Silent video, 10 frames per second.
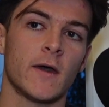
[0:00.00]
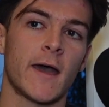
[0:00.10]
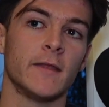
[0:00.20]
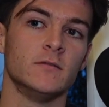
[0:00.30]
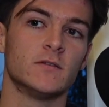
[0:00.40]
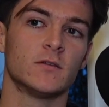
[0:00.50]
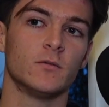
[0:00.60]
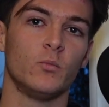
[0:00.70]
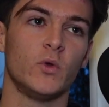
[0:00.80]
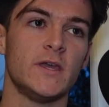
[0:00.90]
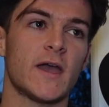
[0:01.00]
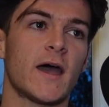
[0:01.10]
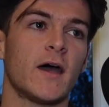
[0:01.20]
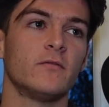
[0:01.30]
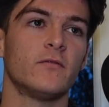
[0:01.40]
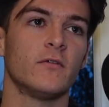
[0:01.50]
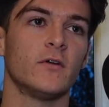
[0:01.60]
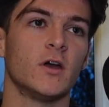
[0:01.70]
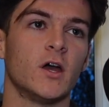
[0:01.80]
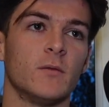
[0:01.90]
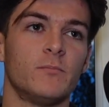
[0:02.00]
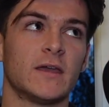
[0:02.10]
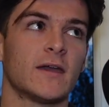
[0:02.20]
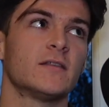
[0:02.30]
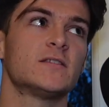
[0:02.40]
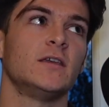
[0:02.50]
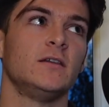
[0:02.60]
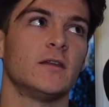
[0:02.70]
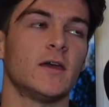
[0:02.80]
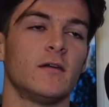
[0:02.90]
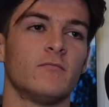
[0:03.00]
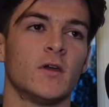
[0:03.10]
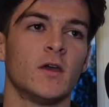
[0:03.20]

And we have a big canteen there,